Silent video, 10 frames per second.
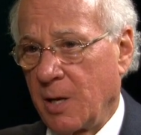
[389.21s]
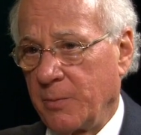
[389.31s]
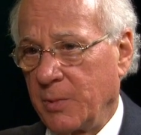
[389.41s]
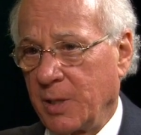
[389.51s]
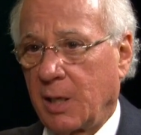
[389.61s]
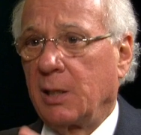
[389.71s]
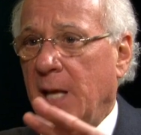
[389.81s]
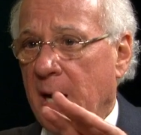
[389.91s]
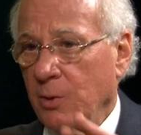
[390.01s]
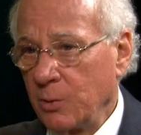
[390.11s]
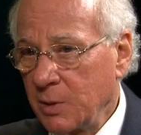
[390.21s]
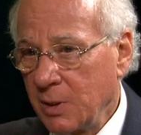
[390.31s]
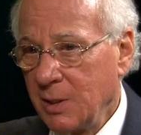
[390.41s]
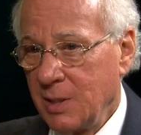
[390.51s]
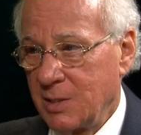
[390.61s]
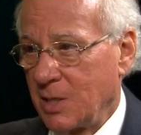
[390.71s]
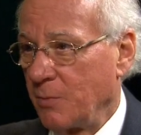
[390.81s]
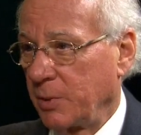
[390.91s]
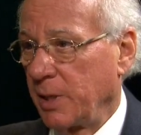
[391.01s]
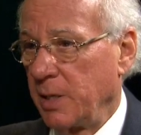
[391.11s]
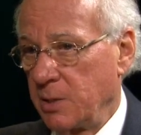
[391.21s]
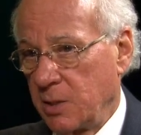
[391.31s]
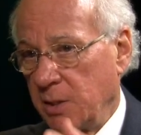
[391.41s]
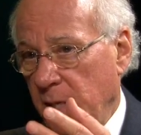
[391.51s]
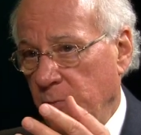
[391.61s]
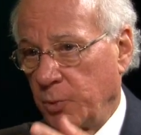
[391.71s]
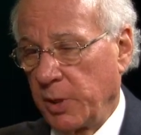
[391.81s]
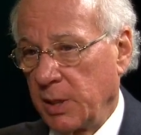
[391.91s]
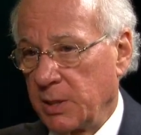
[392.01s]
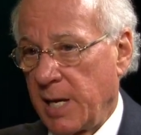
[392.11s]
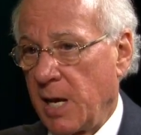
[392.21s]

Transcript: up in a cloud someplace and then bring it mm-hmm.